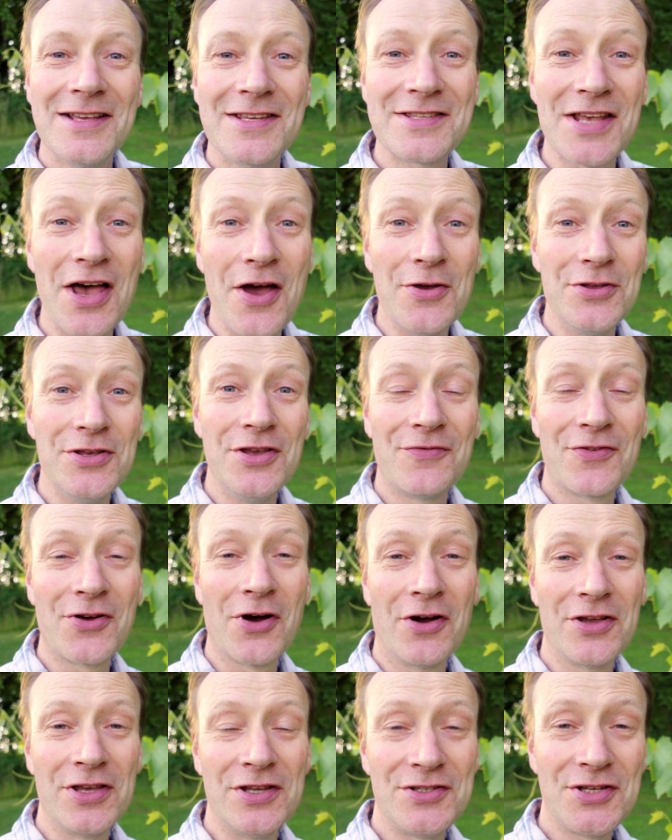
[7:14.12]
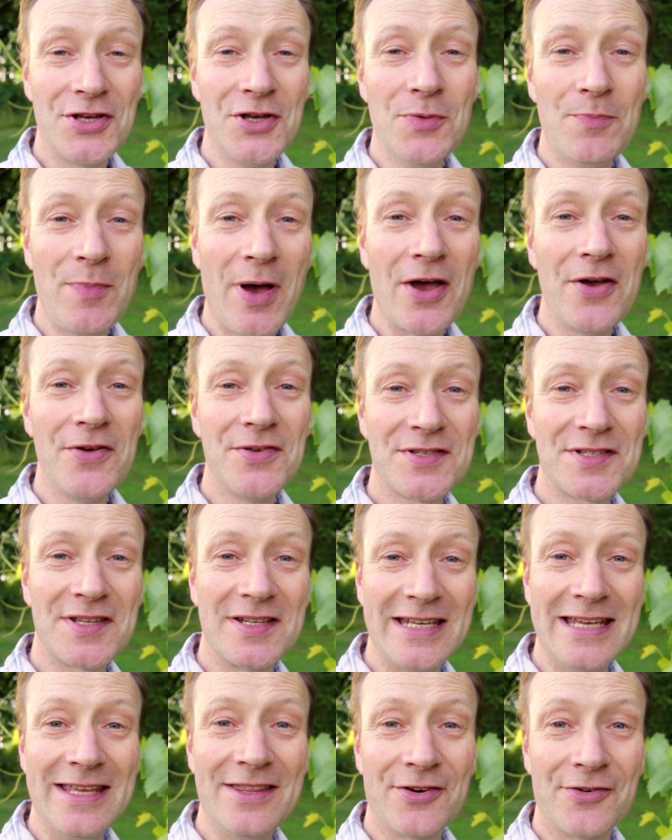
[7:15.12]
So you've got your 2 posts
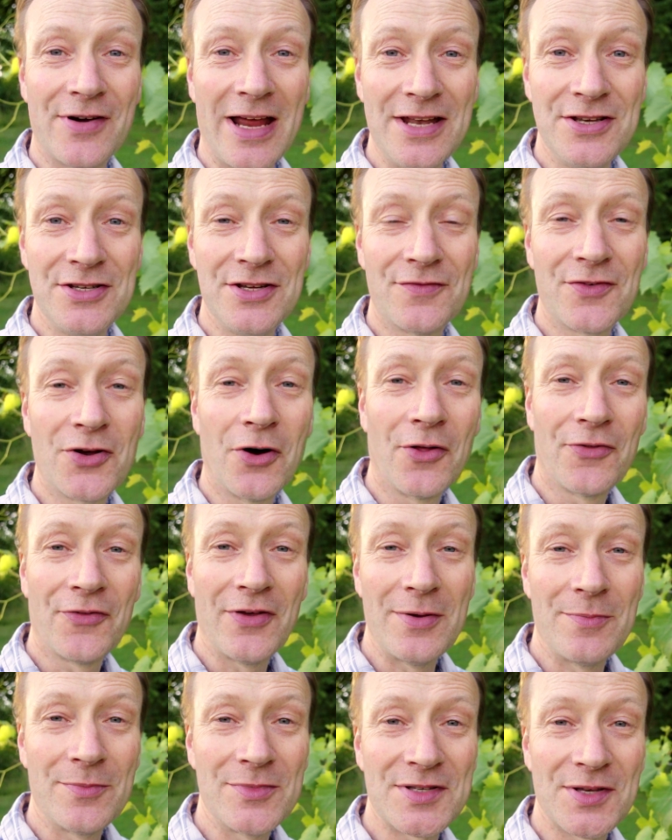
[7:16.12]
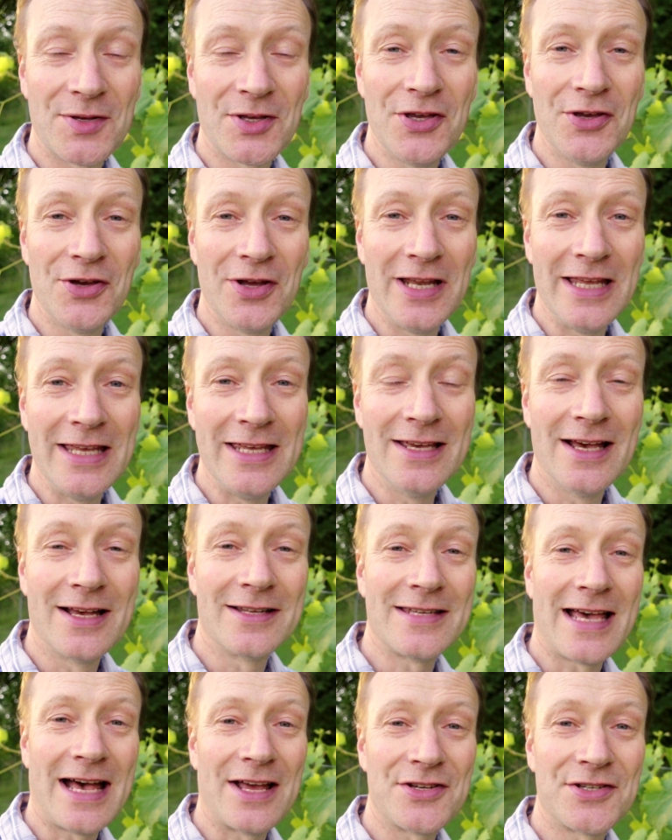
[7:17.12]
at either end, you've got them securely
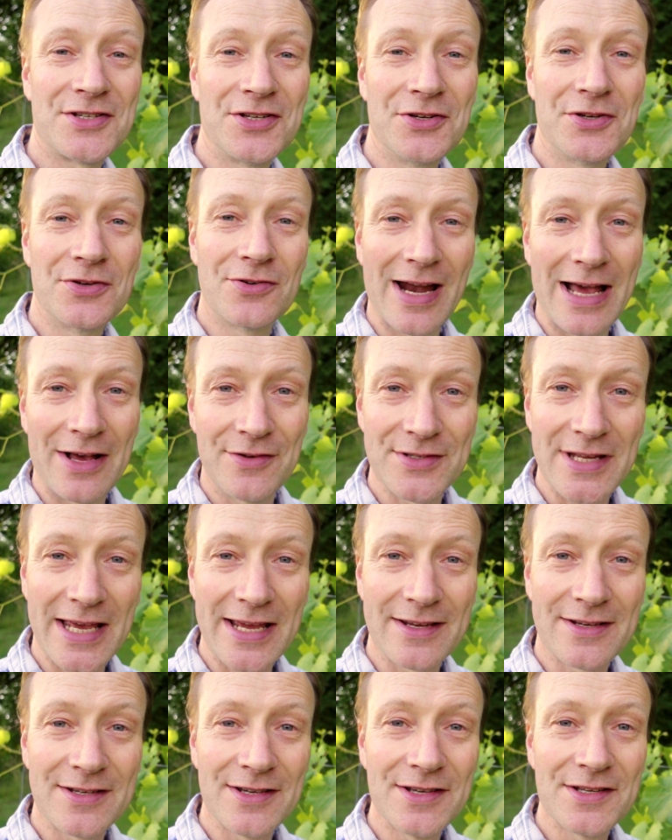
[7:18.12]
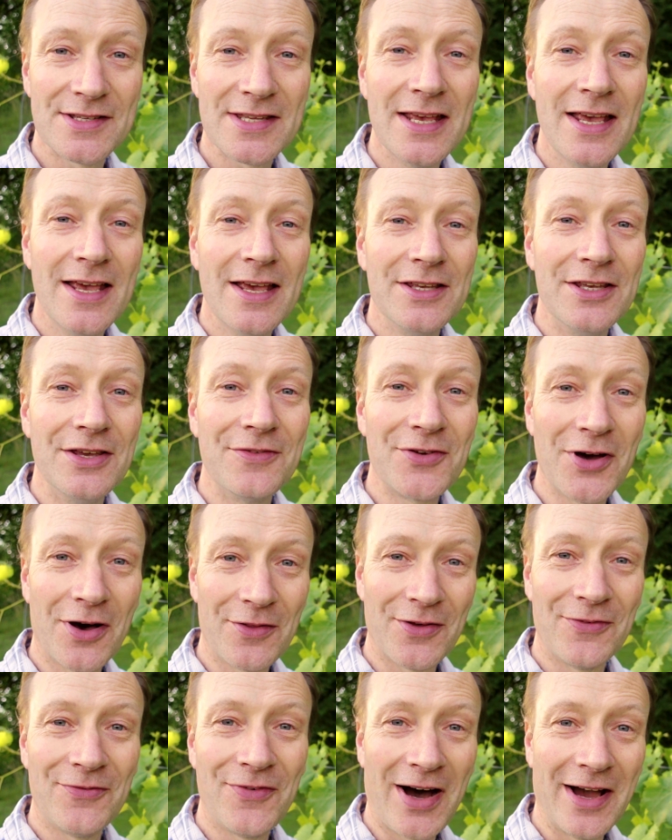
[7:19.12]
attached to ground anchors, you've
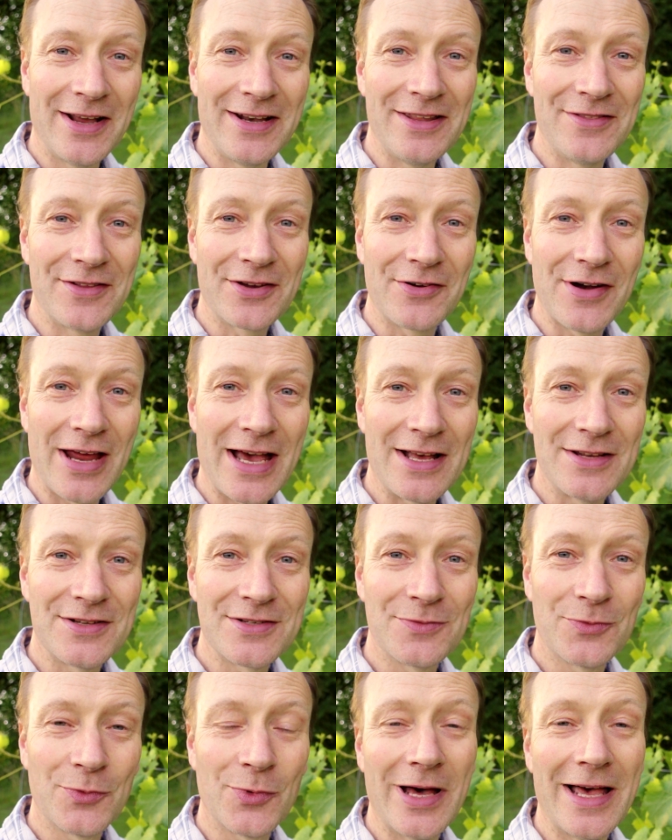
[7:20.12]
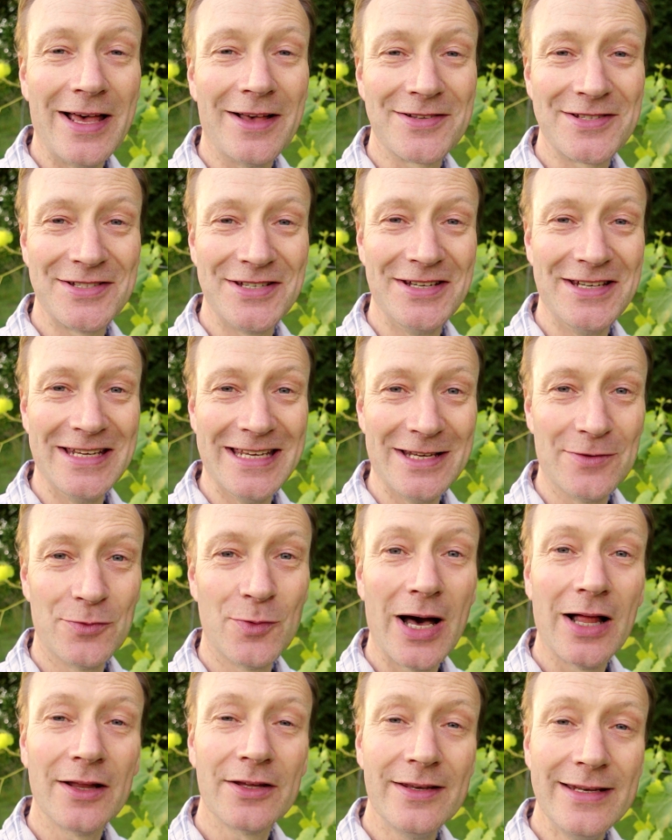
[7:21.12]
got the vine in the ground. What else do you need?
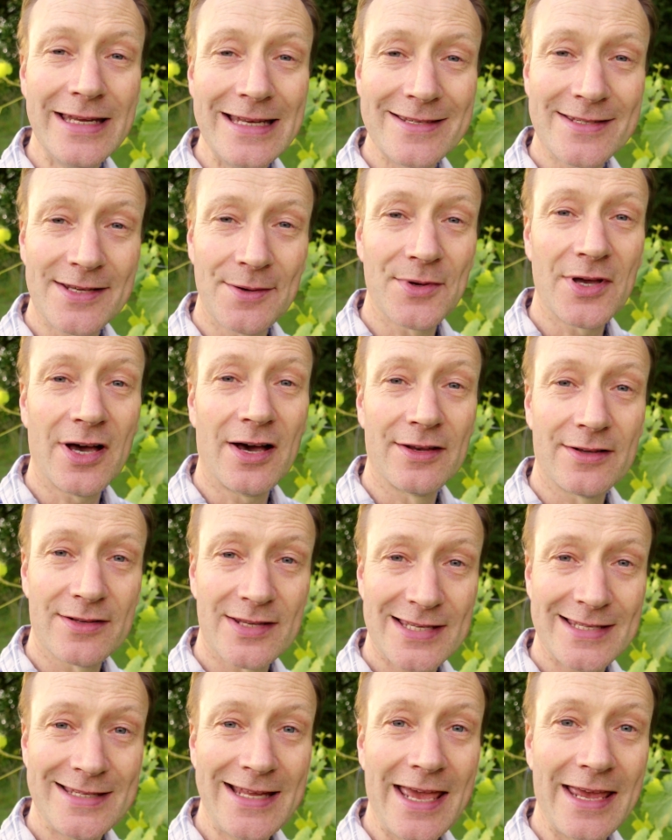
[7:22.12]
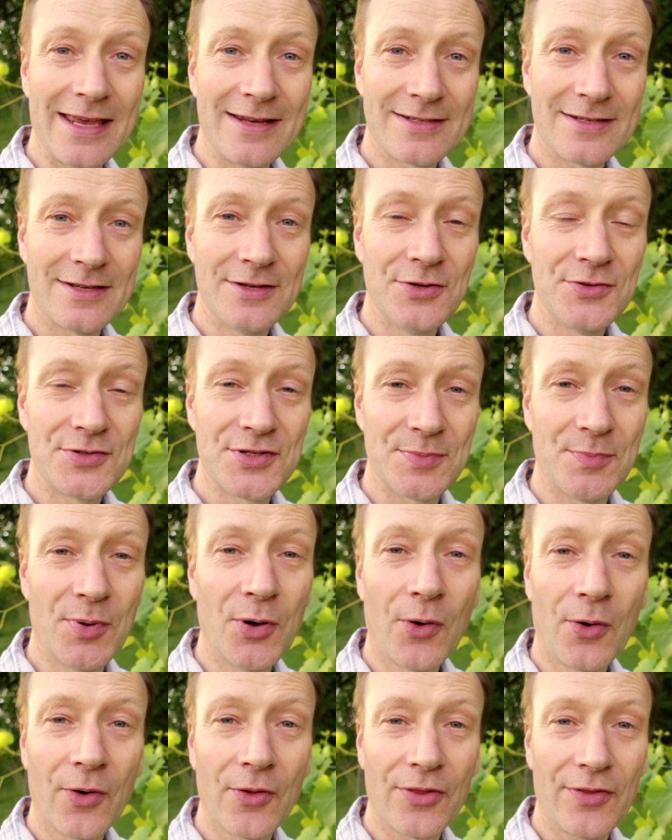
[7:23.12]
Well, you need some kind of stake to
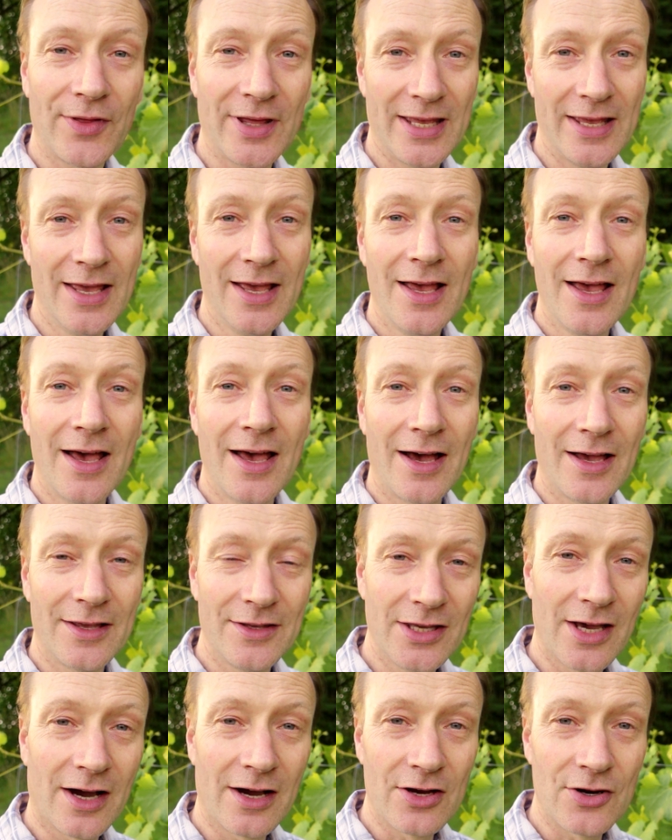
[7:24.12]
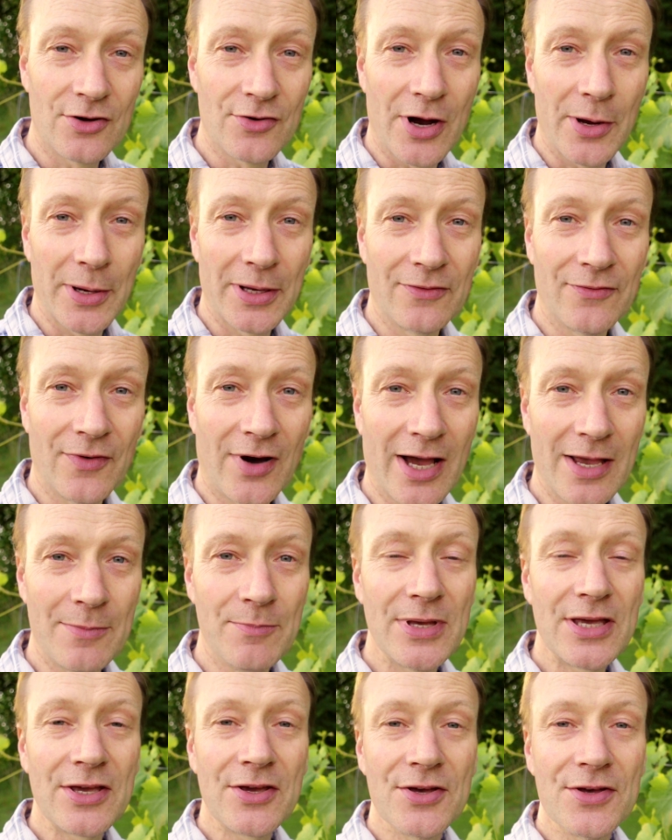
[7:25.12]
support the young growing vine,
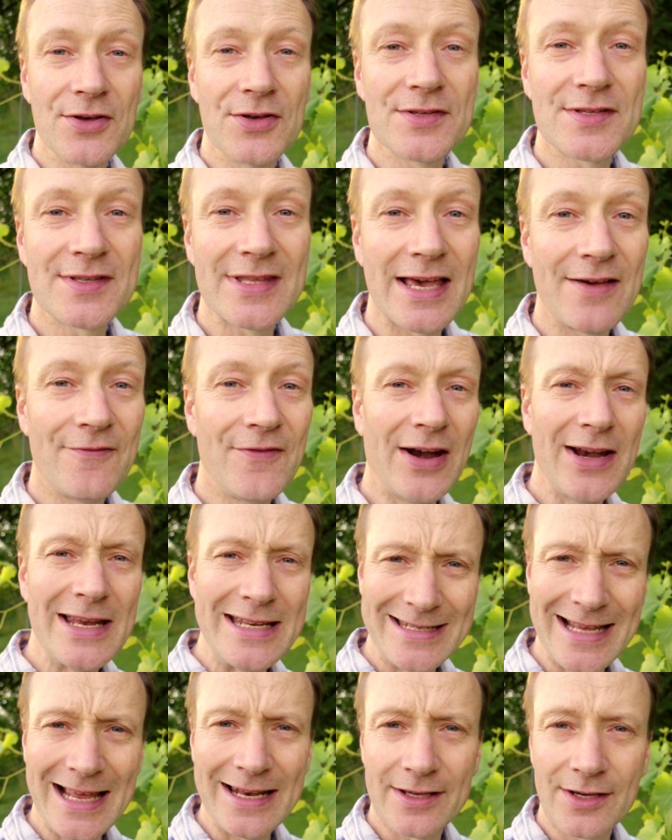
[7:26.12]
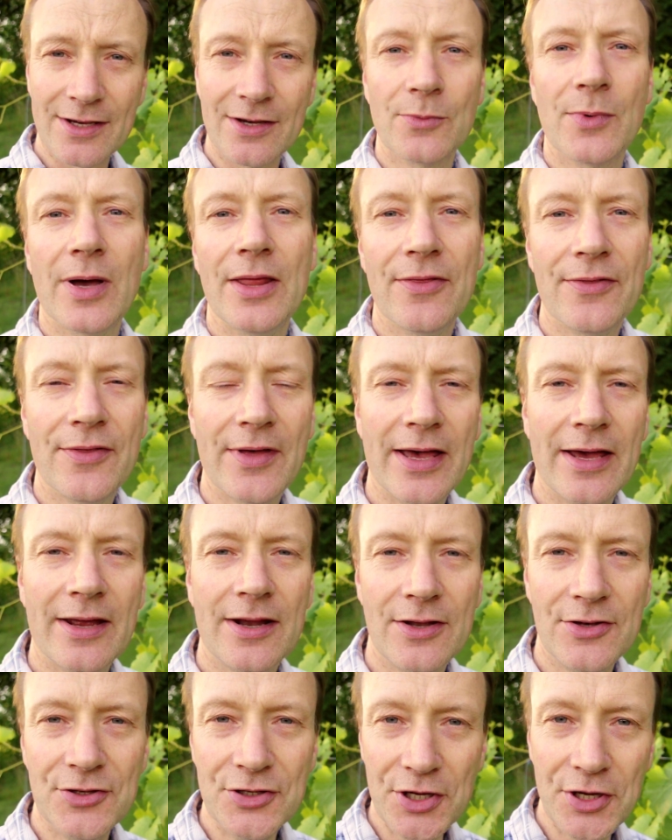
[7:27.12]
because they're very delicate when
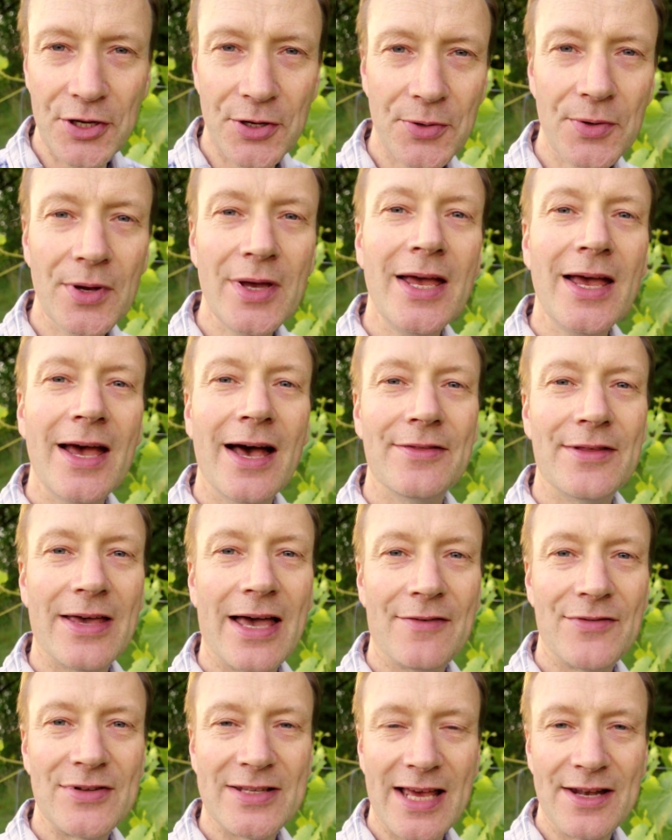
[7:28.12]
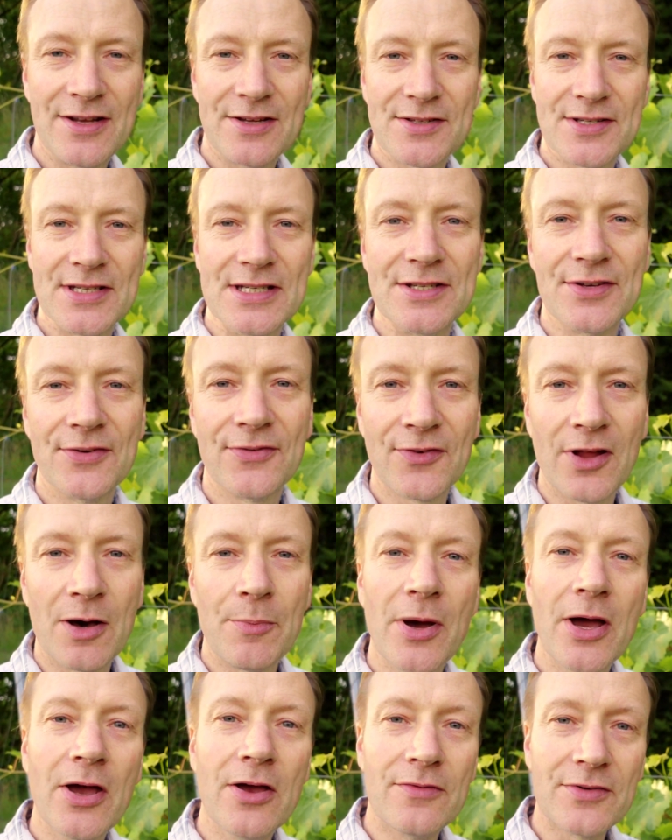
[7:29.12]
they're new and they have a tendency to
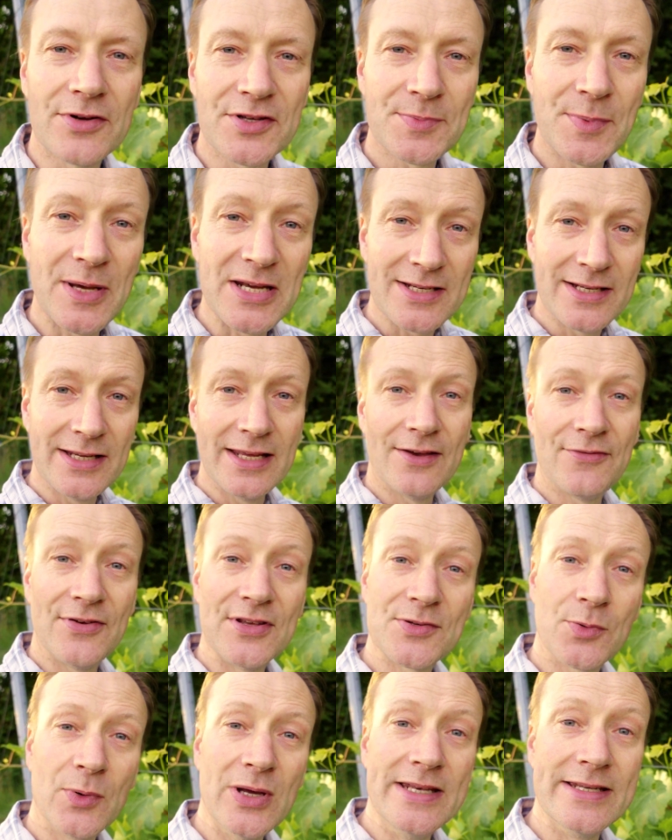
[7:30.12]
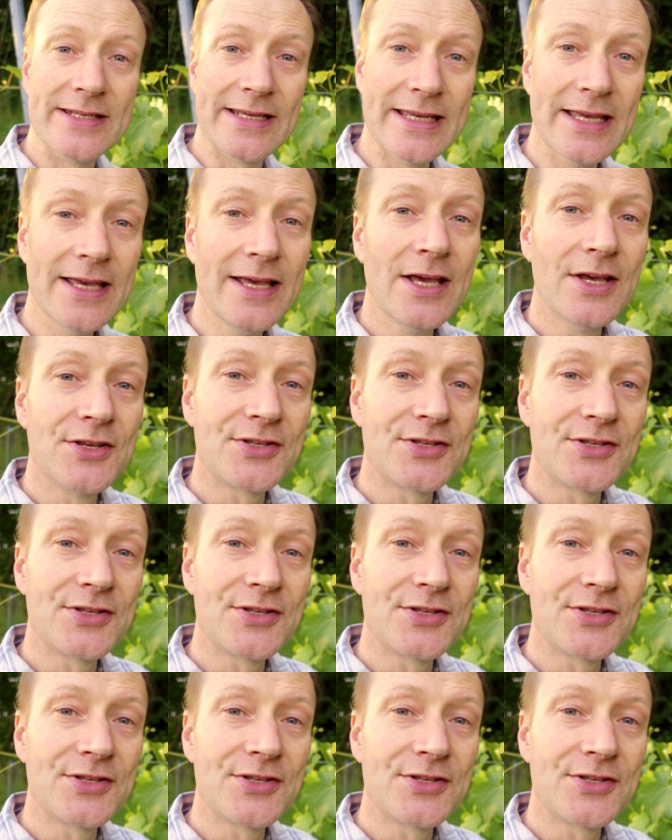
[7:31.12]
flop over, especially if it's windy.